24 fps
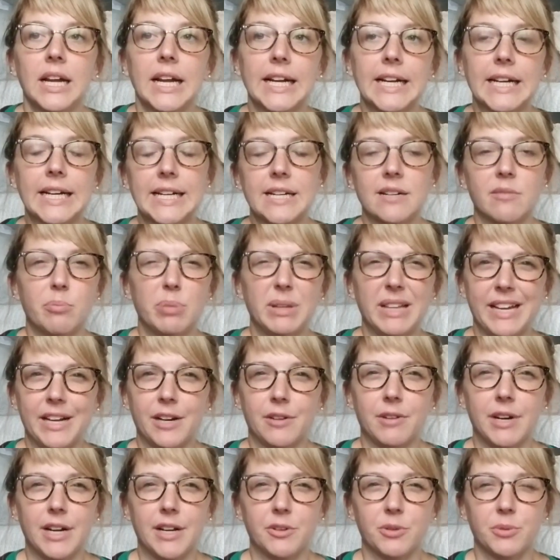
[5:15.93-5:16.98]
and kind of play
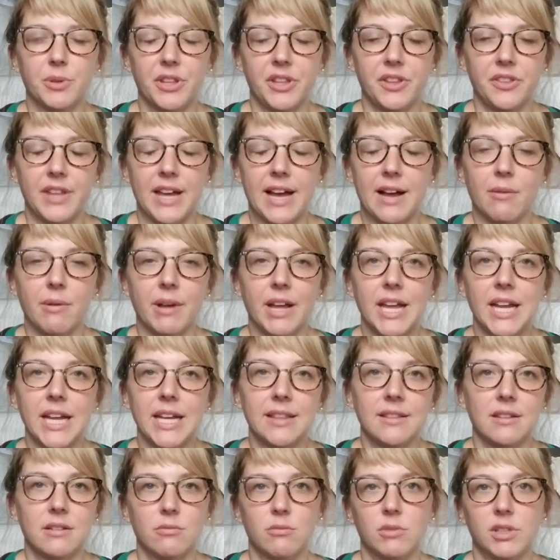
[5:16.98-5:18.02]
around with it that way.
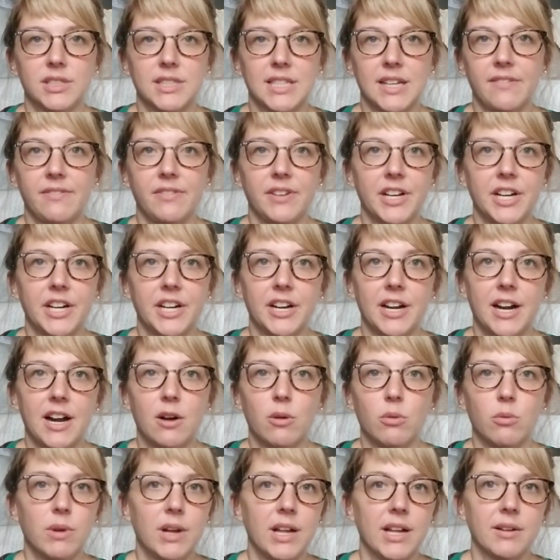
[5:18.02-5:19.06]
And then once I figure
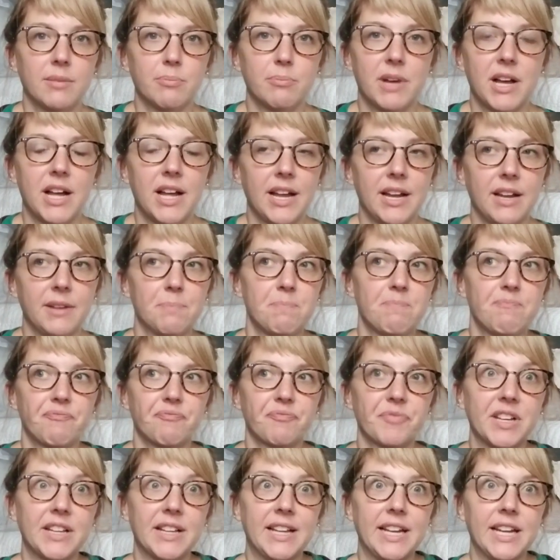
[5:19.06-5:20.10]
out what my
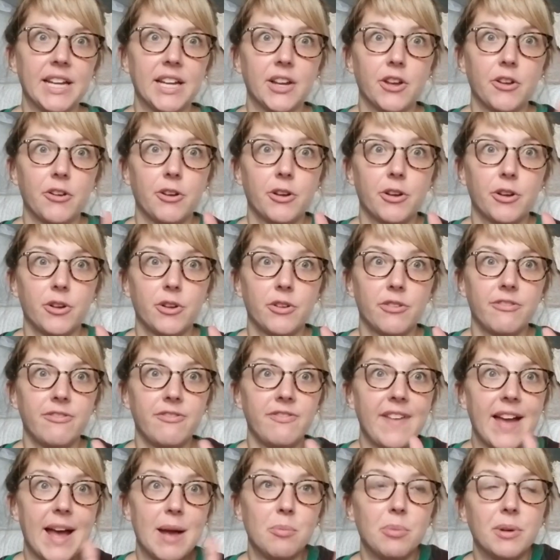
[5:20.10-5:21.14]
like
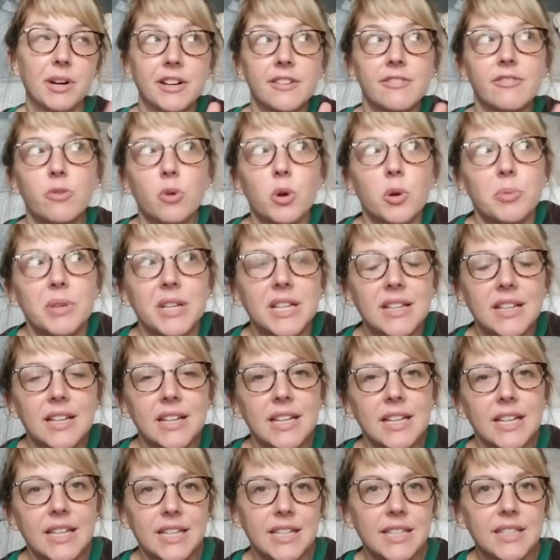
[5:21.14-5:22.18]
fabric
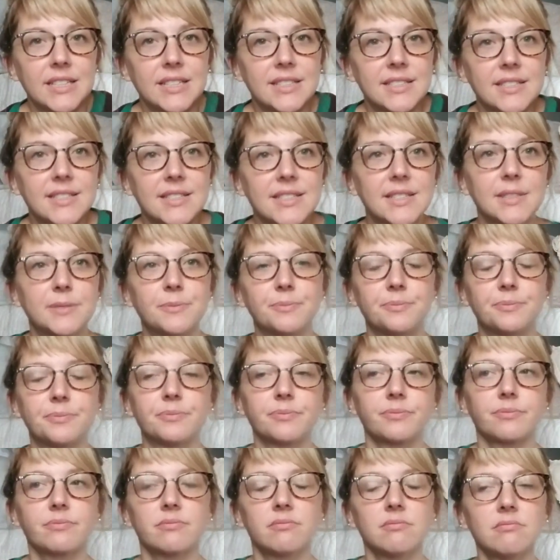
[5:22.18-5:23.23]
formula is,
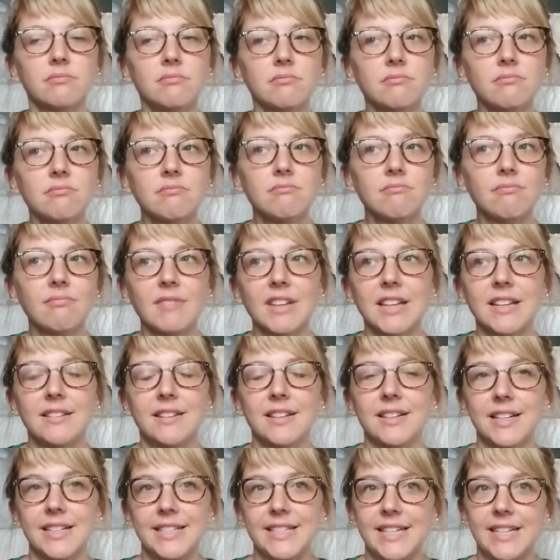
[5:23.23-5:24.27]

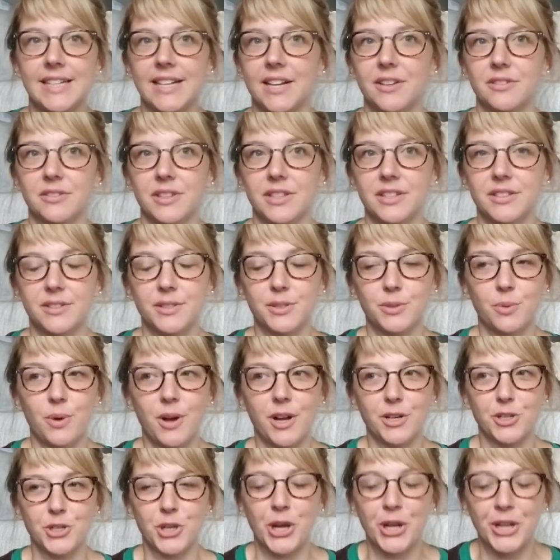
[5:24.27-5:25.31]
then I take out the
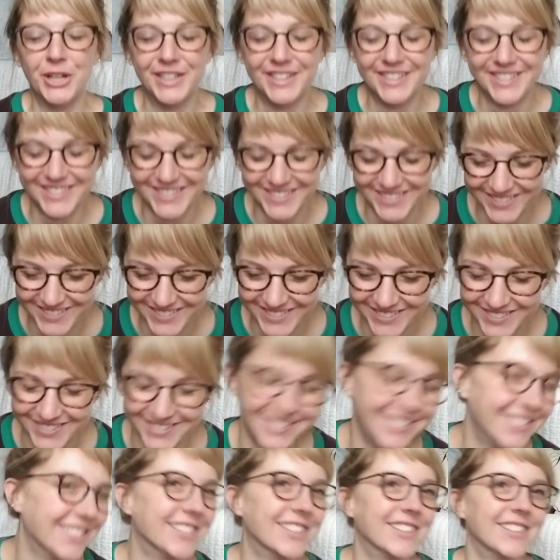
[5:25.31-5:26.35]
swatch
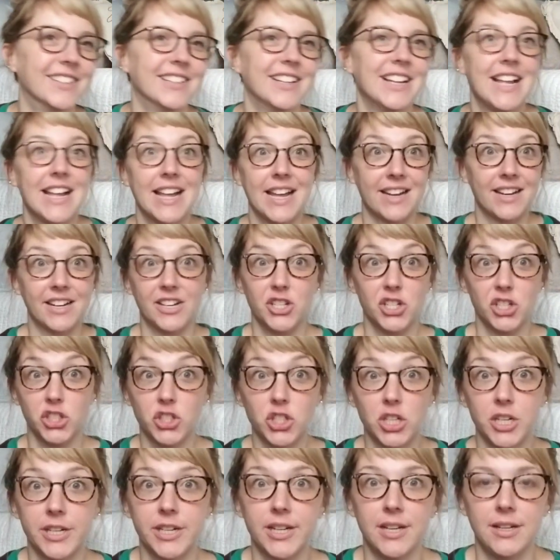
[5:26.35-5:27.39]
and I just
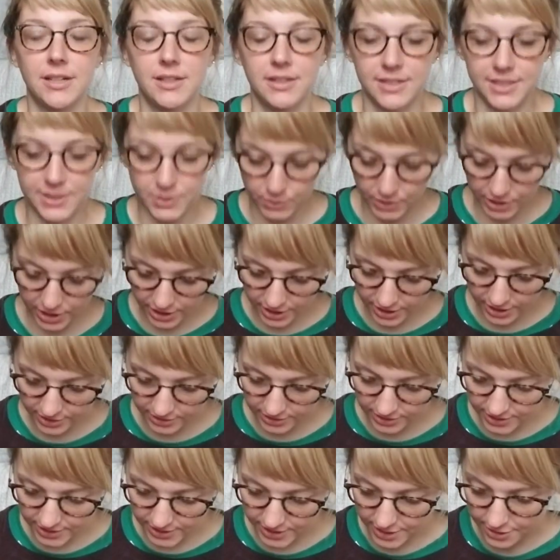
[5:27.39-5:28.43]
start knitting the sweater.
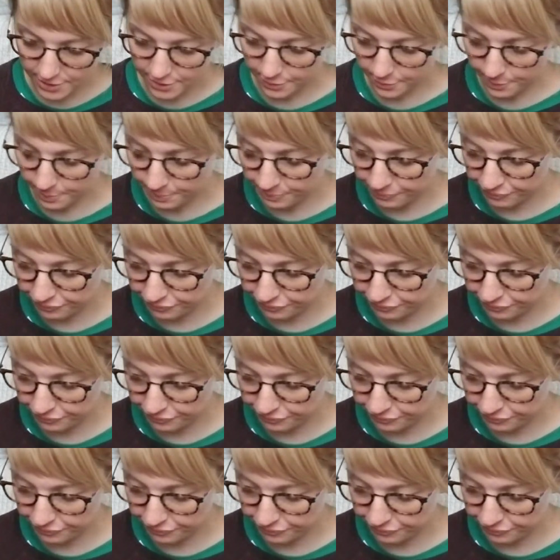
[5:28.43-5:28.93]
So,